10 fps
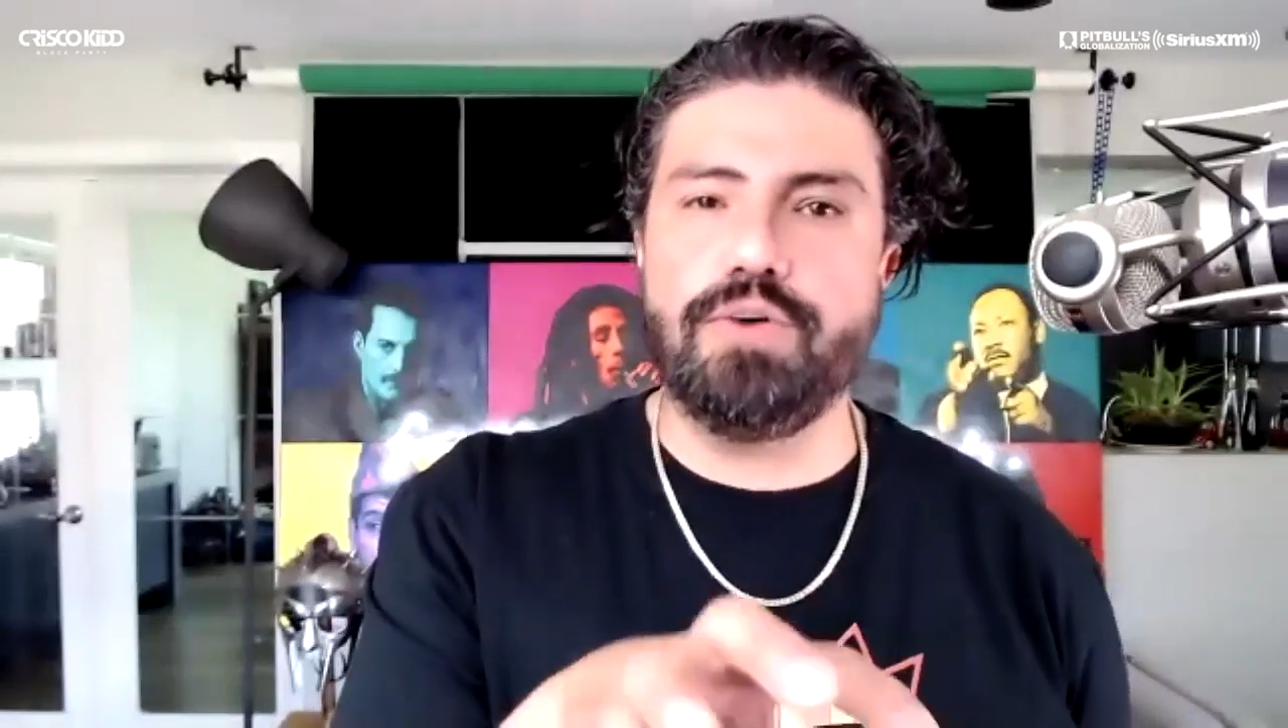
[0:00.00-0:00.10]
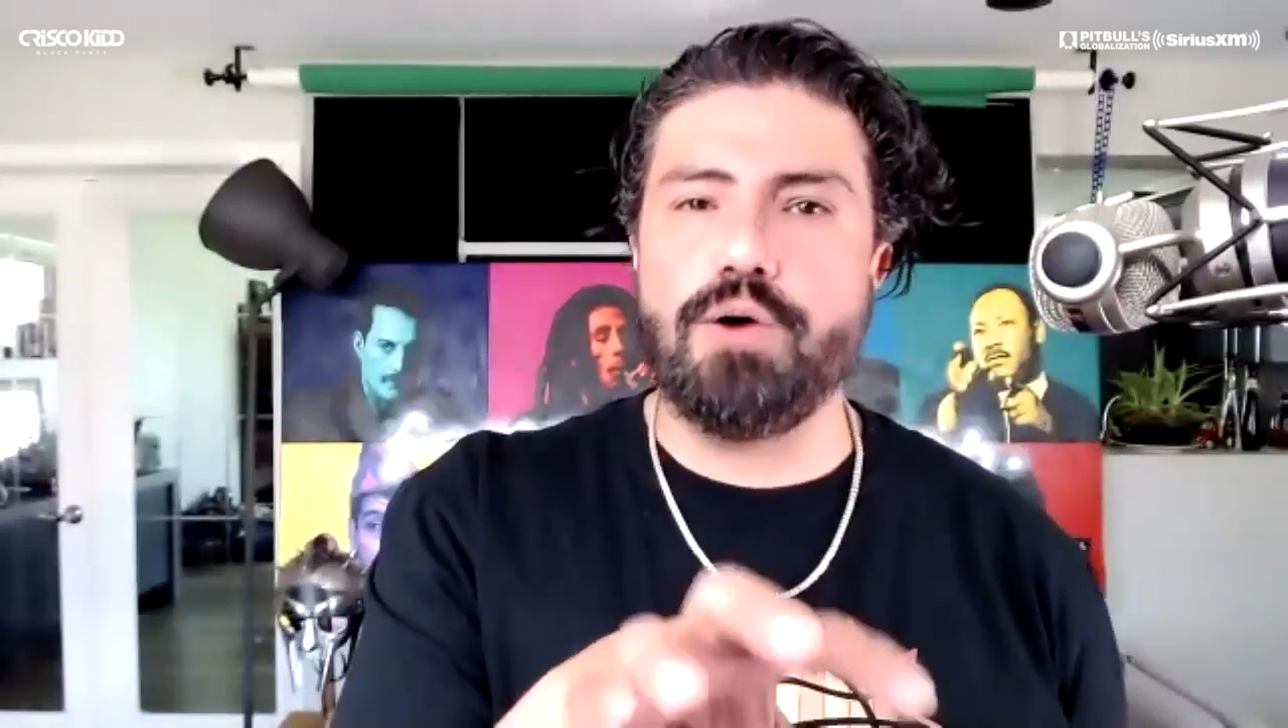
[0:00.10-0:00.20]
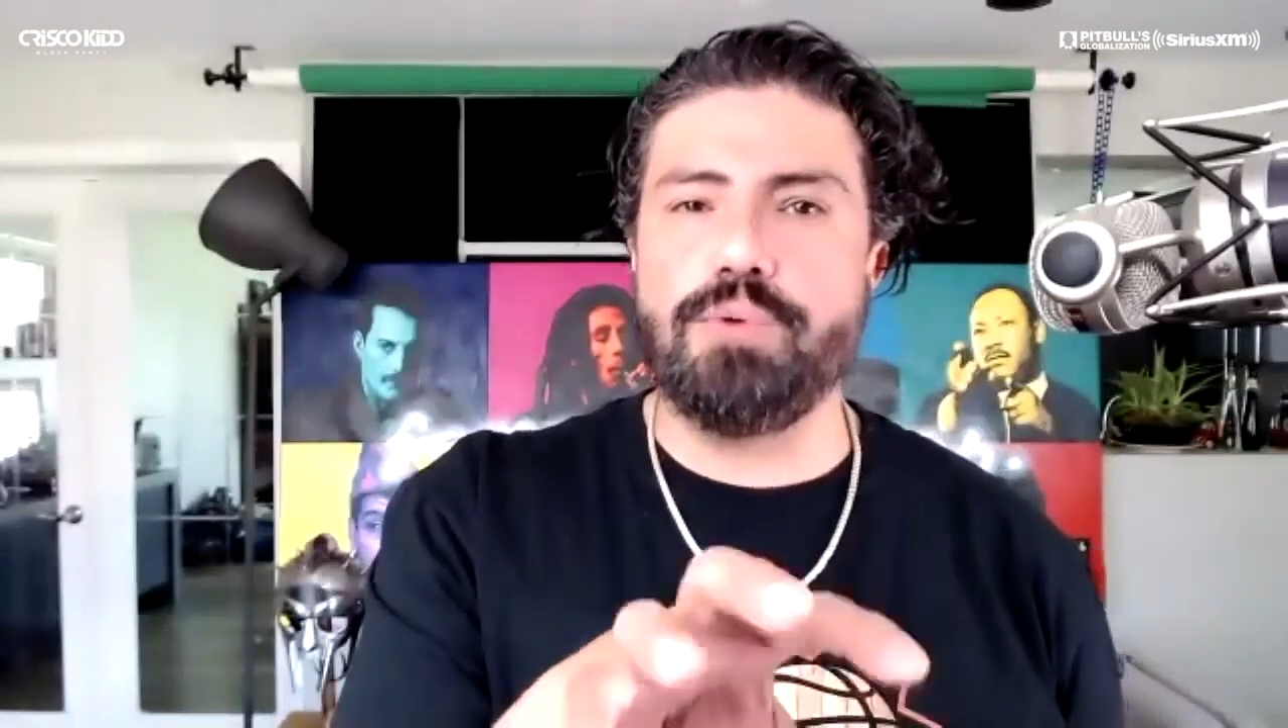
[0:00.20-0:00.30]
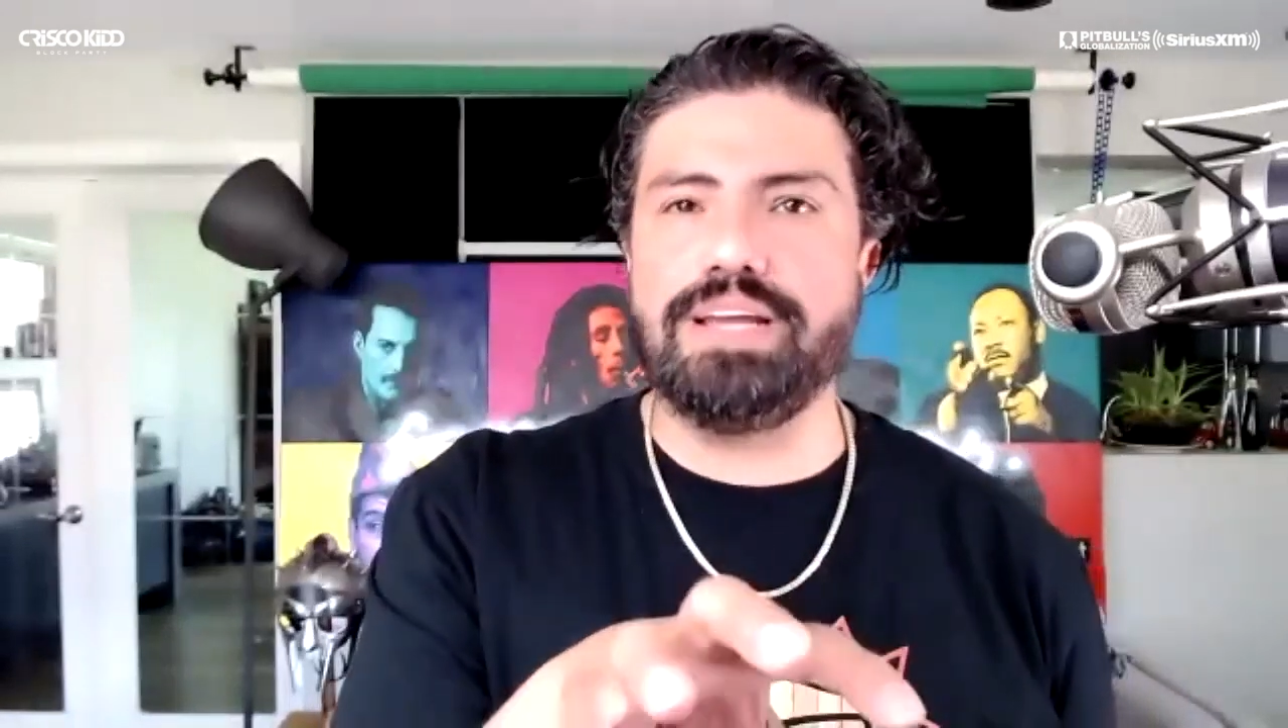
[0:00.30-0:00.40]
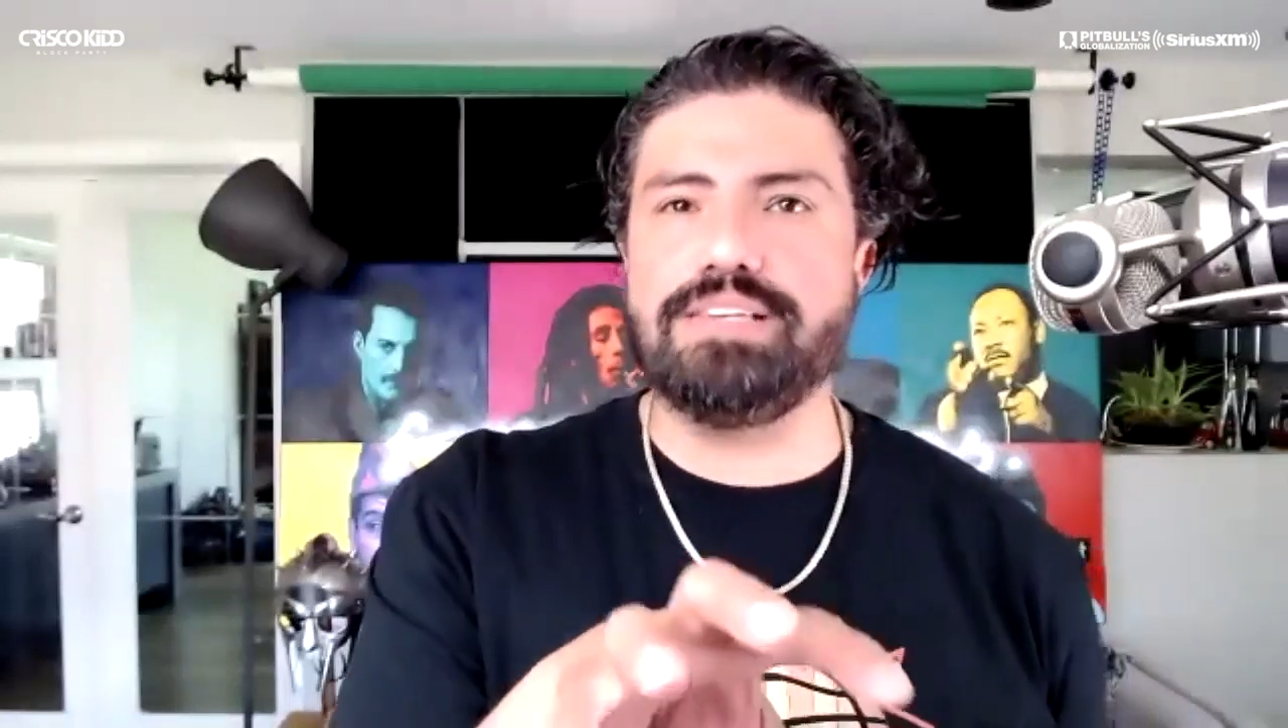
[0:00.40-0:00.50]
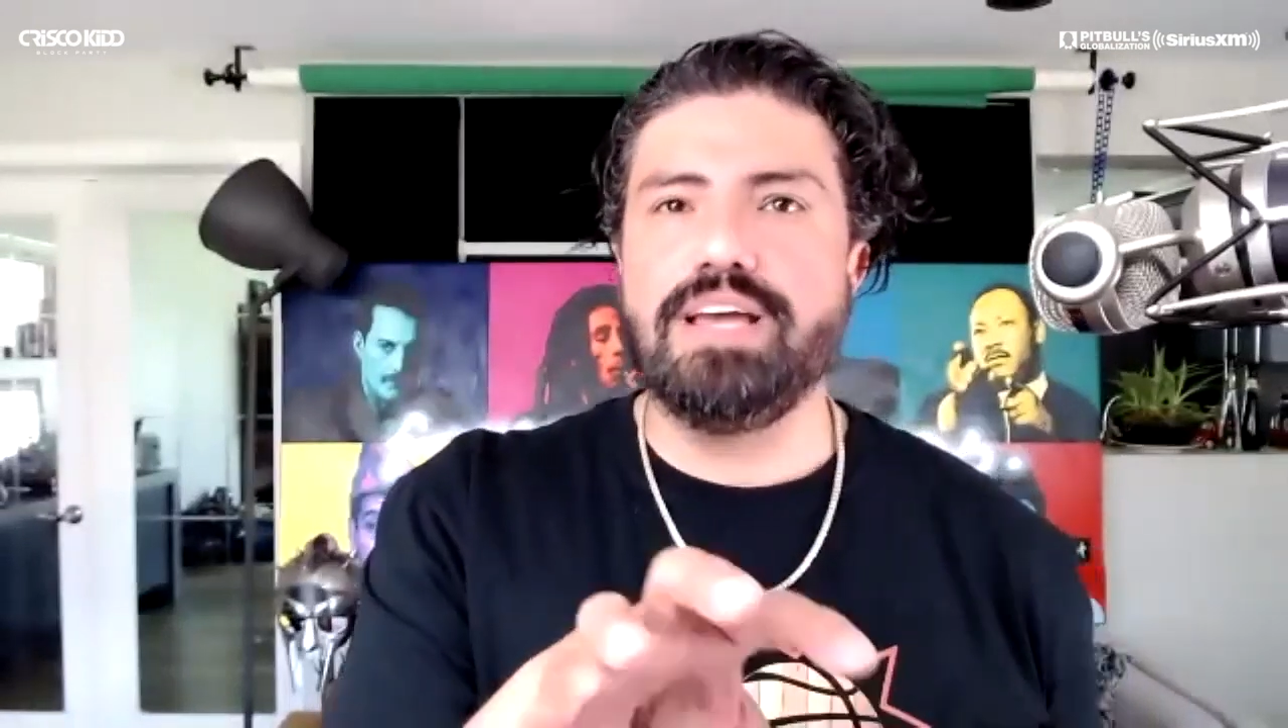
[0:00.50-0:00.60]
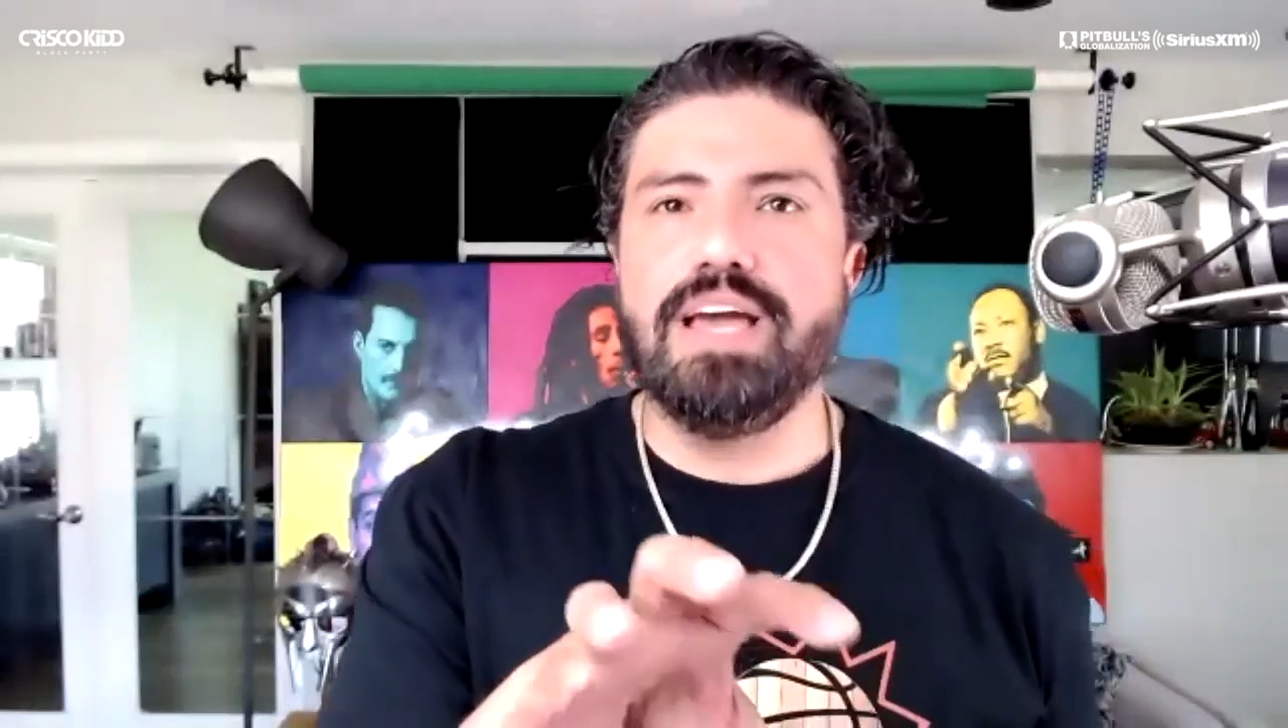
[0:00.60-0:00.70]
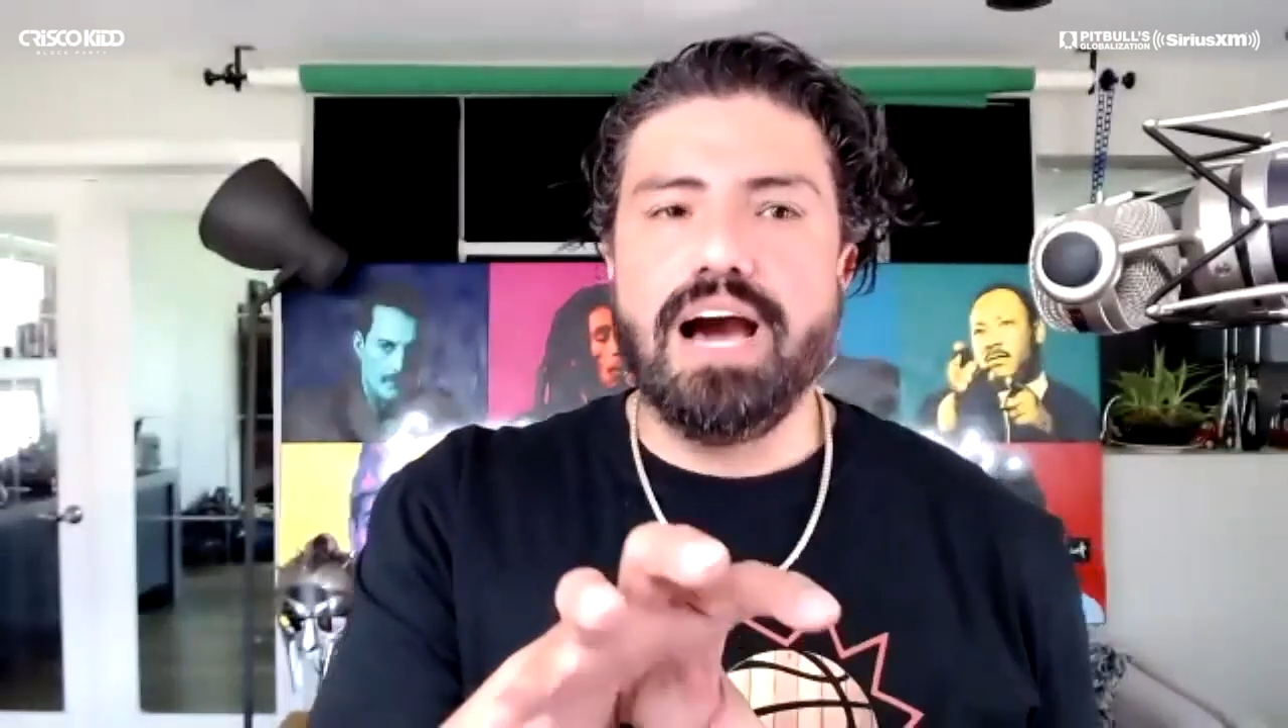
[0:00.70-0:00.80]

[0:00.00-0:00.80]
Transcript: always